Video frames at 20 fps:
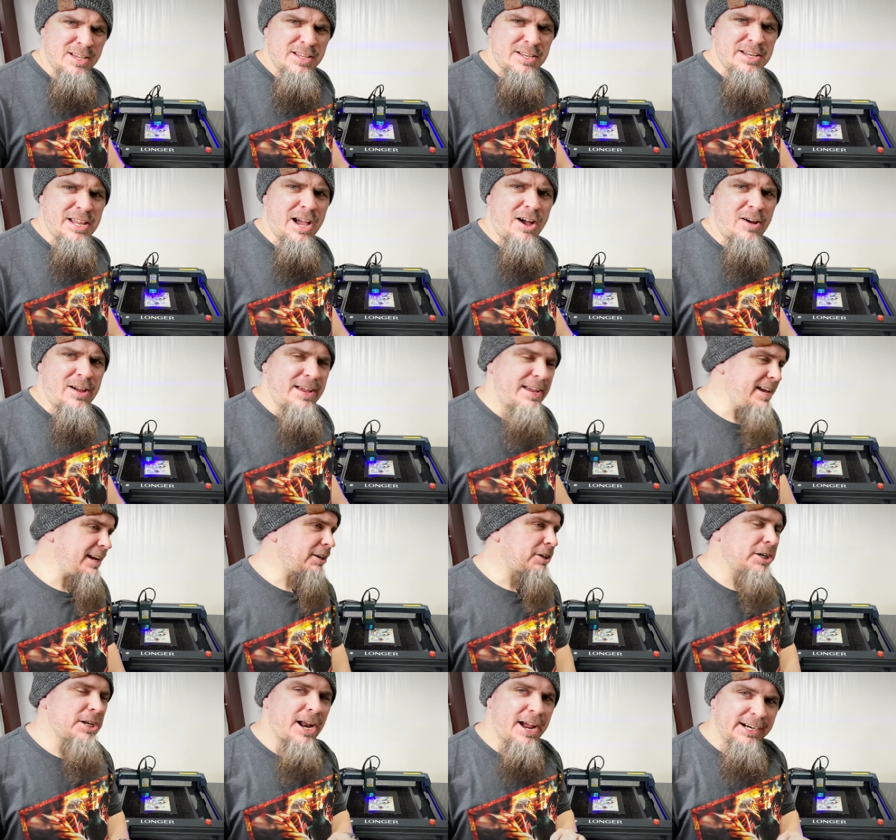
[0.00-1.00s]
Now,
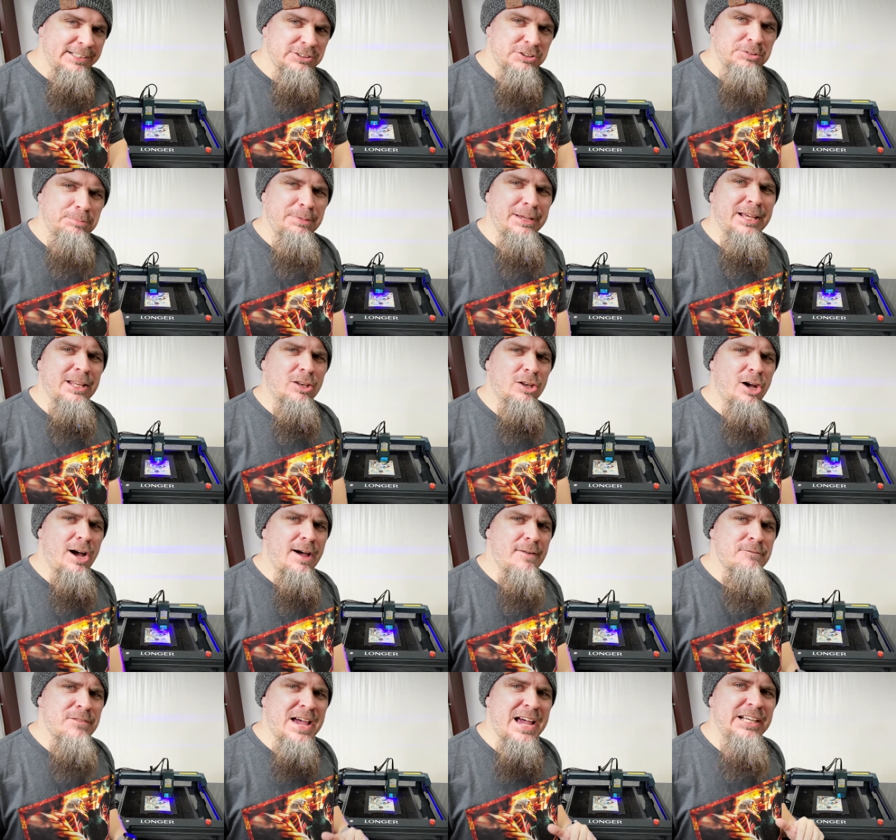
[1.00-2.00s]
it could actually be a
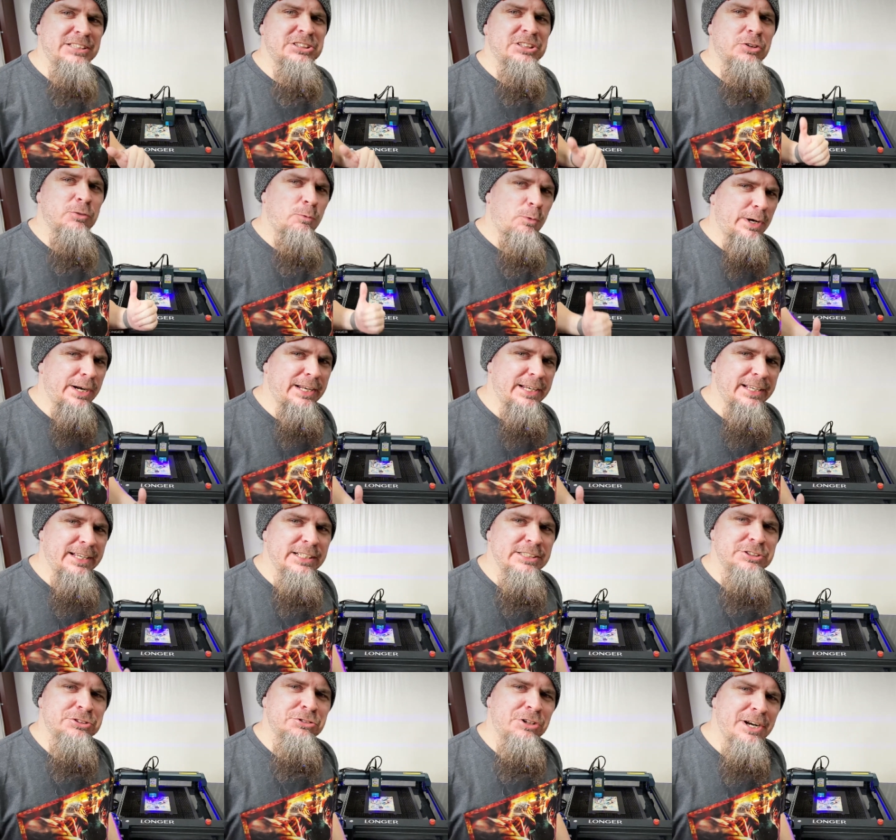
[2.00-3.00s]
lot faster than what it
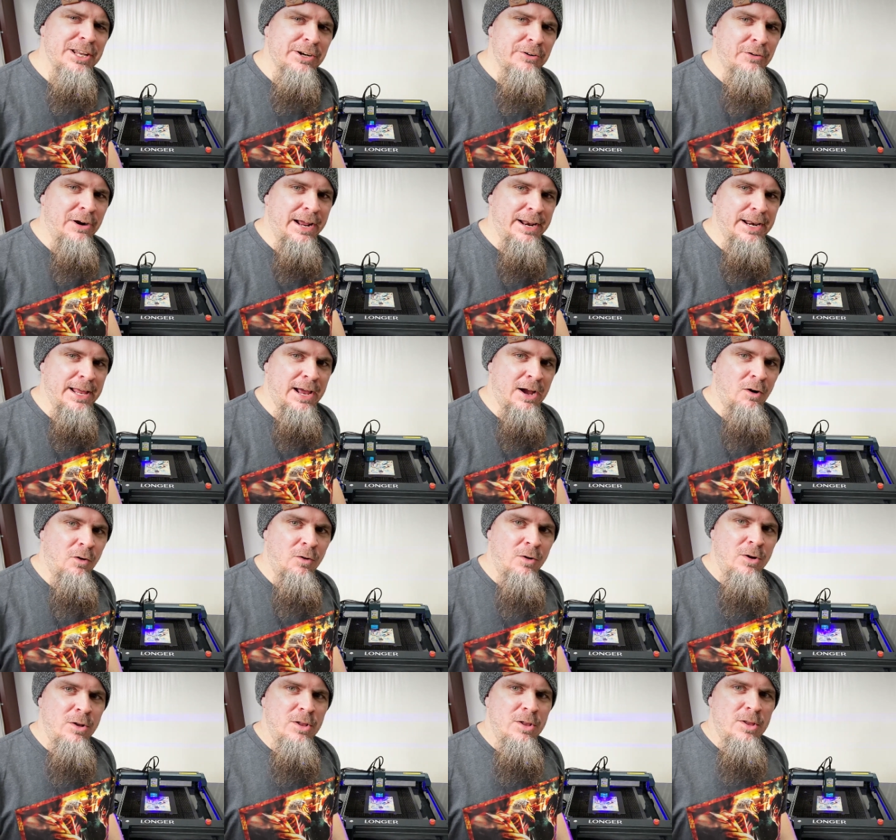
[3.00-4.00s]
is running right now.
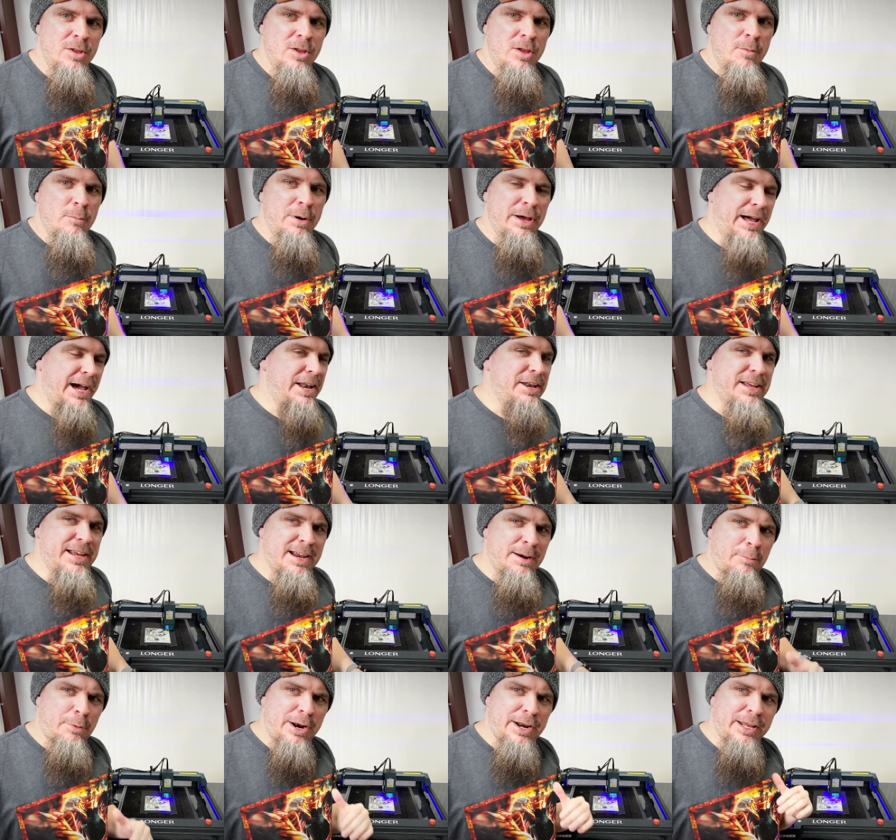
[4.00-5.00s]
But I
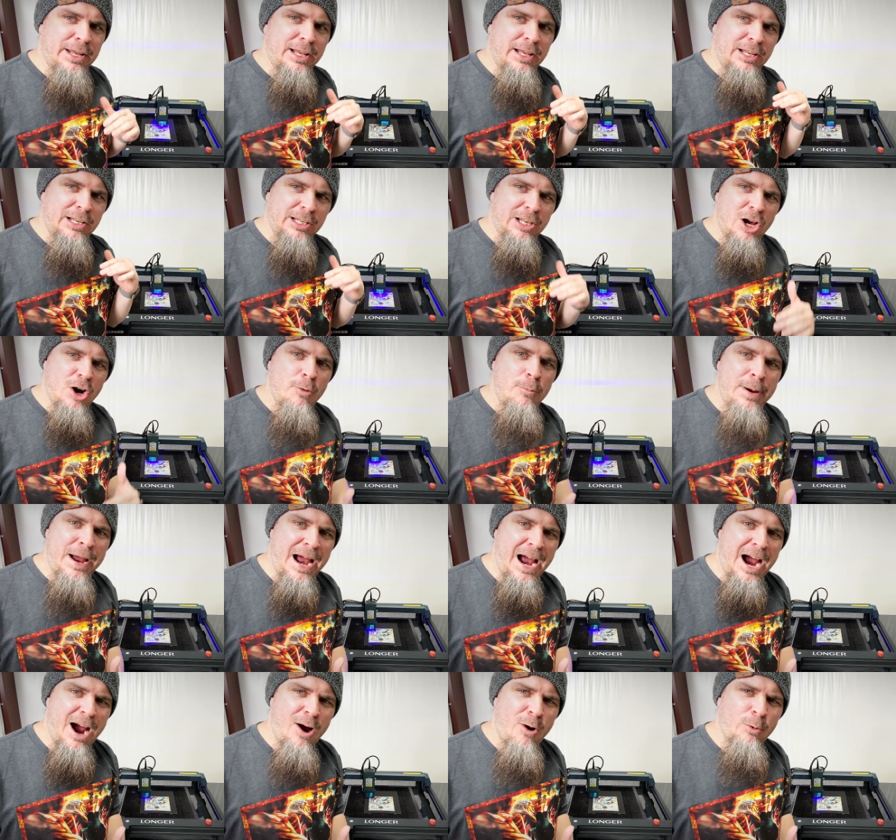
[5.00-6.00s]
am running at a low
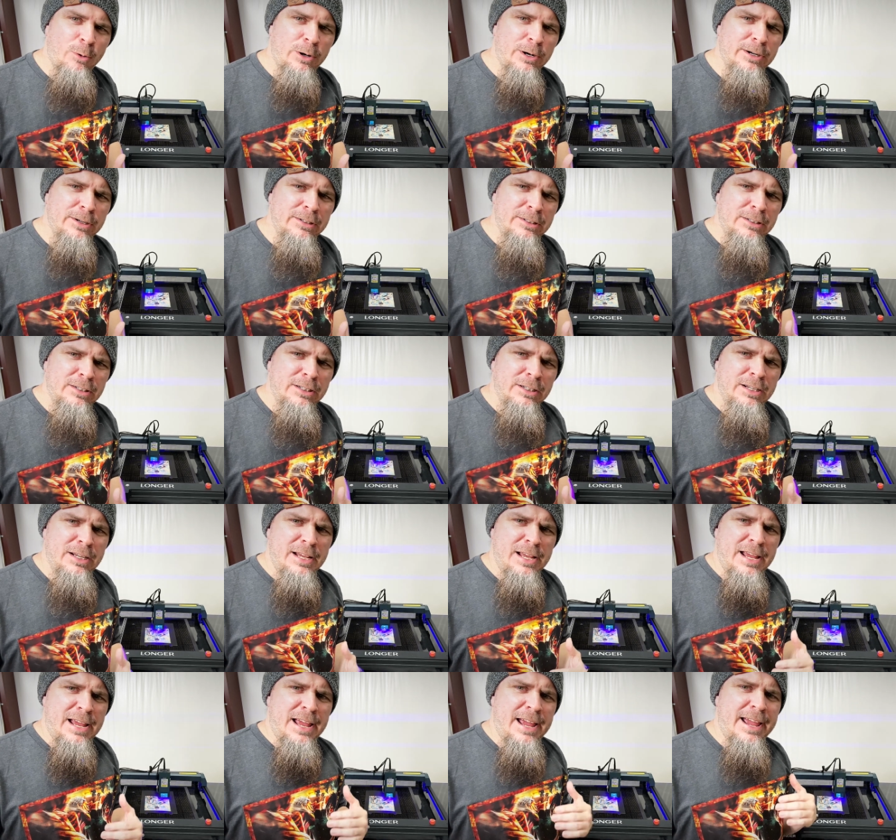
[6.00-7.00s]
power,
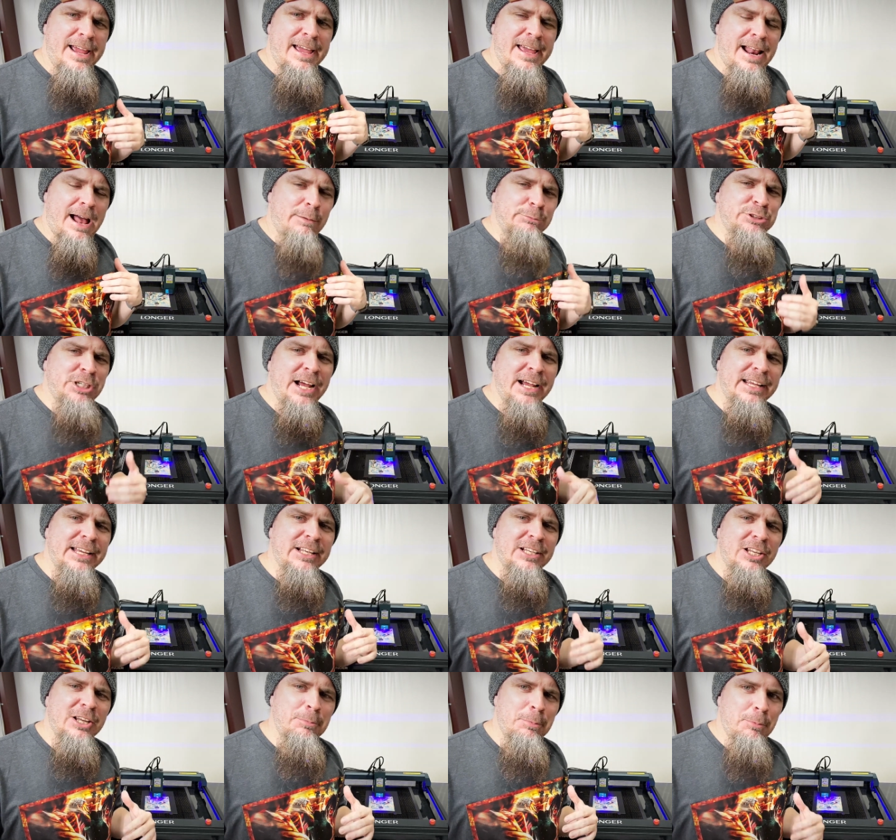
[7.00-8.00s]
and I'm trying to get
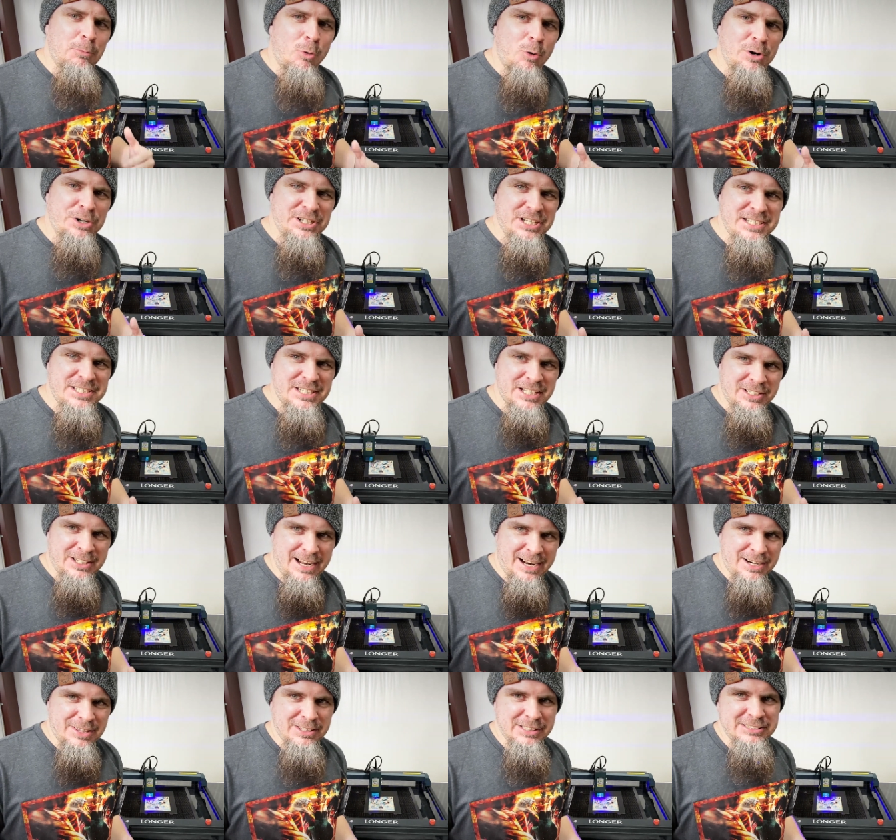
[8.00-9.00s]
a little bit more detail
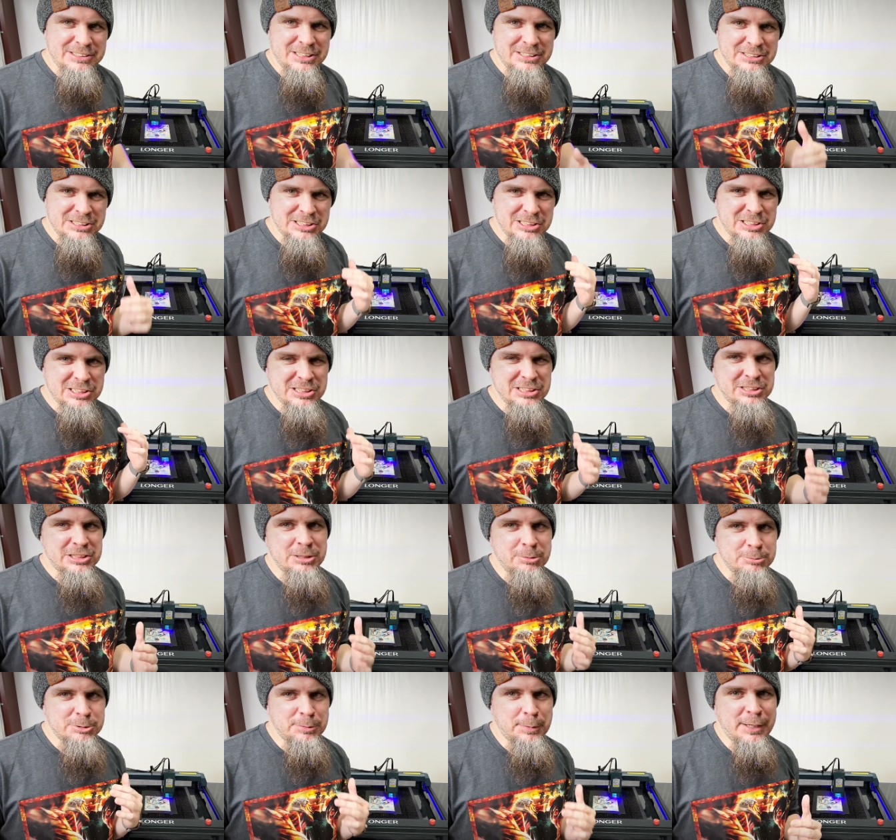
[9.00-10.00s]
out of this because this is
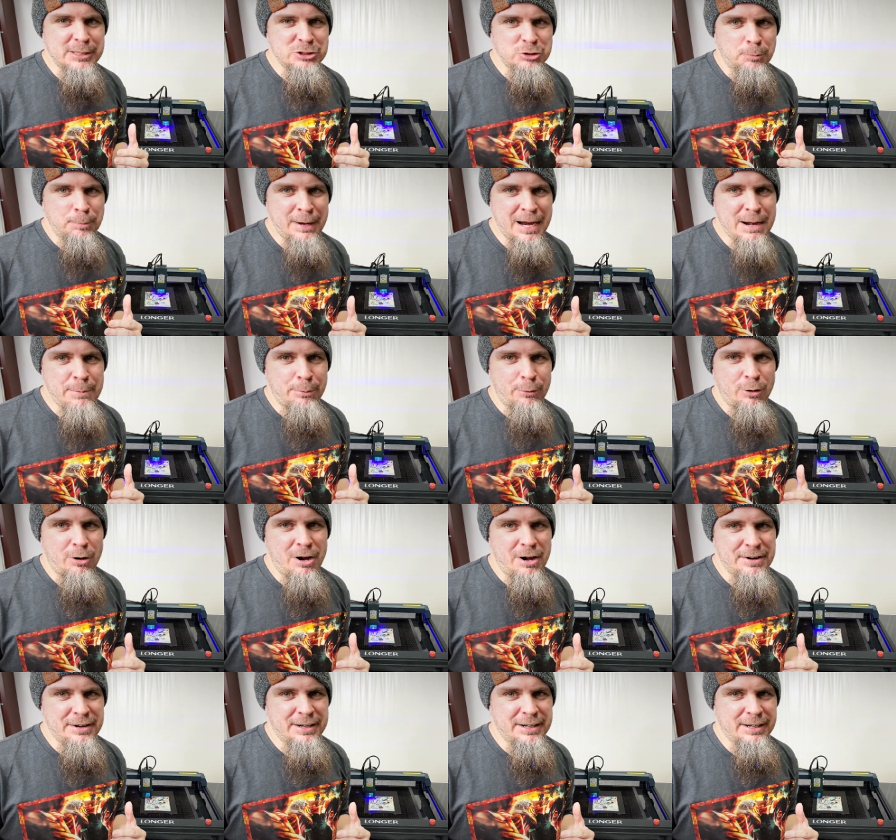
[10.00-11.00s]
some special paper
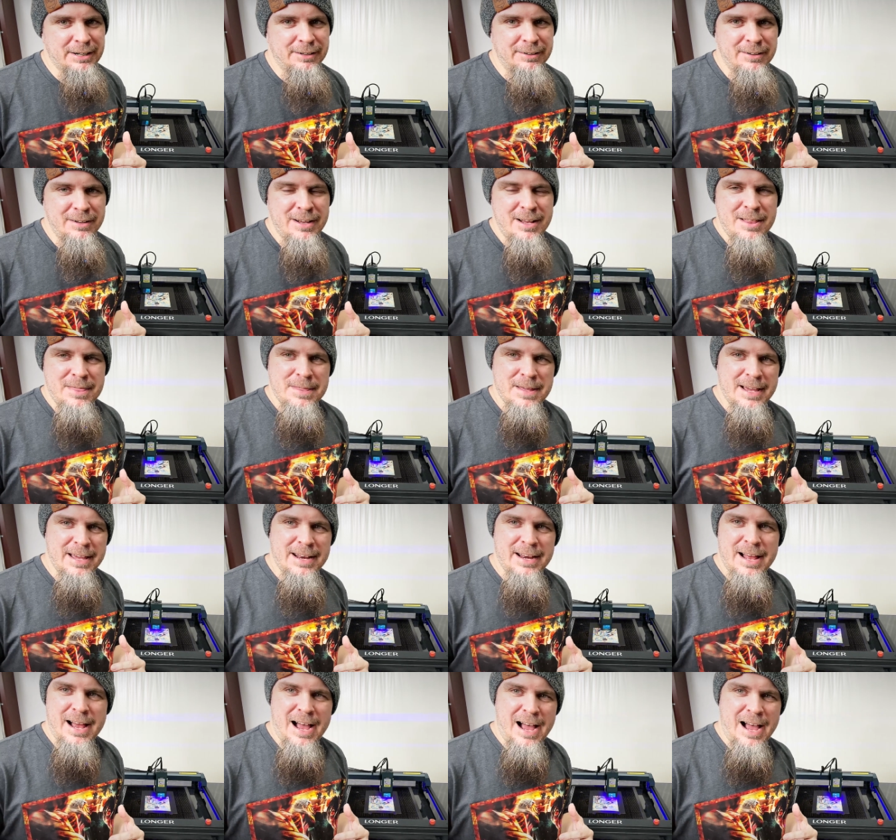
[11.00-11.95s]
on here that